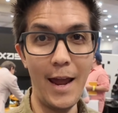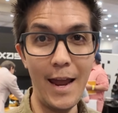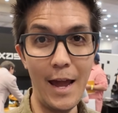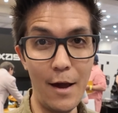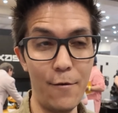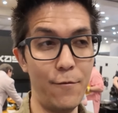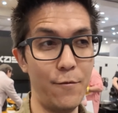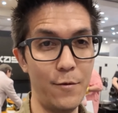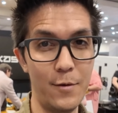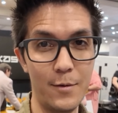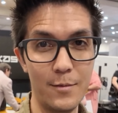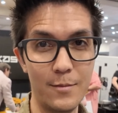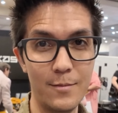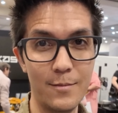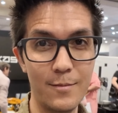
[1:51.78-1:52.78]
A F.
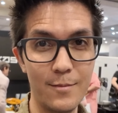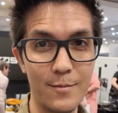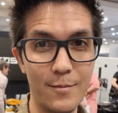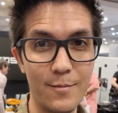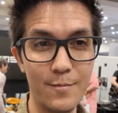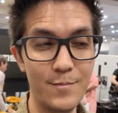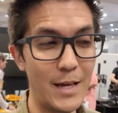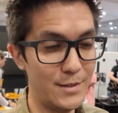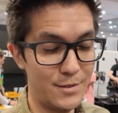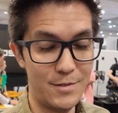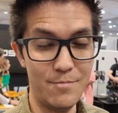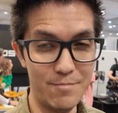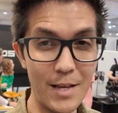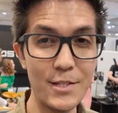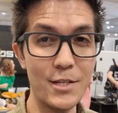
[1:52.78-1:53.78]
That's,
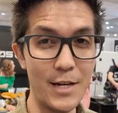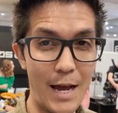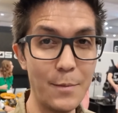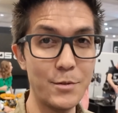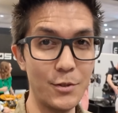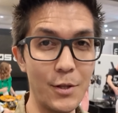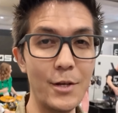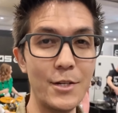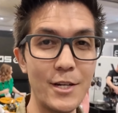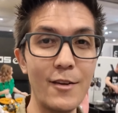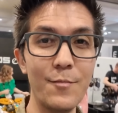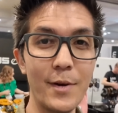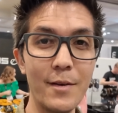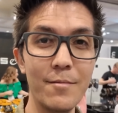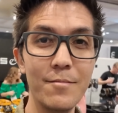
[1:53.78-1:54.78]
that's an absolute
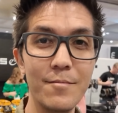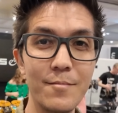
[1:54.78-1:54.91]
achievement.